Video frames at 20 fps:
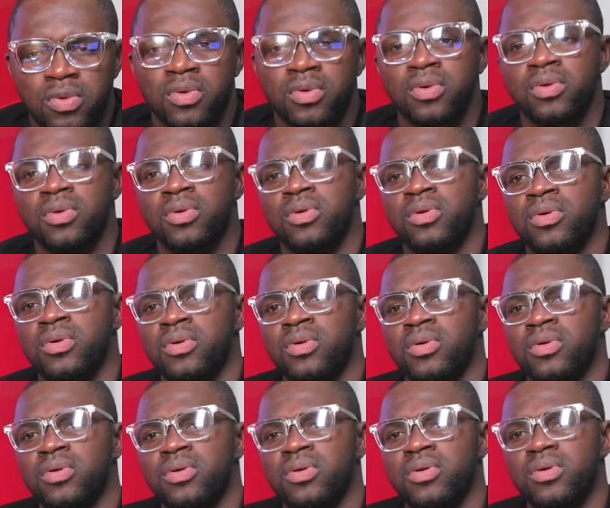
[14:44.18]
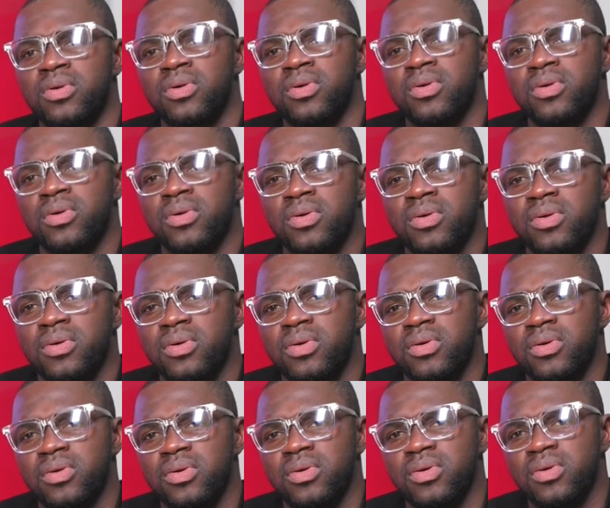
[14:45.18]

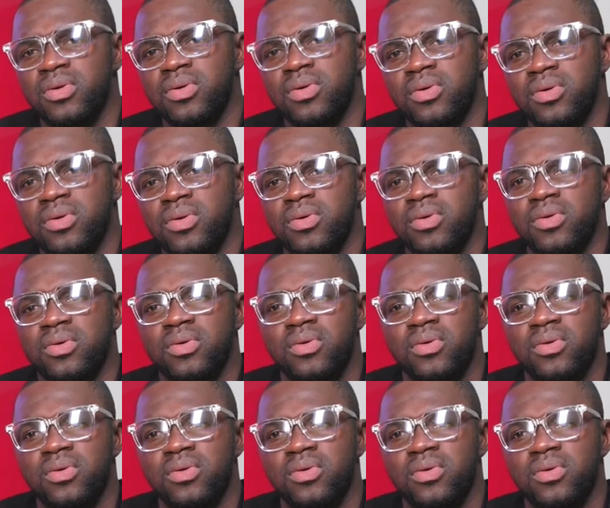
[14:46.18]
No words are spoken by the person on screen.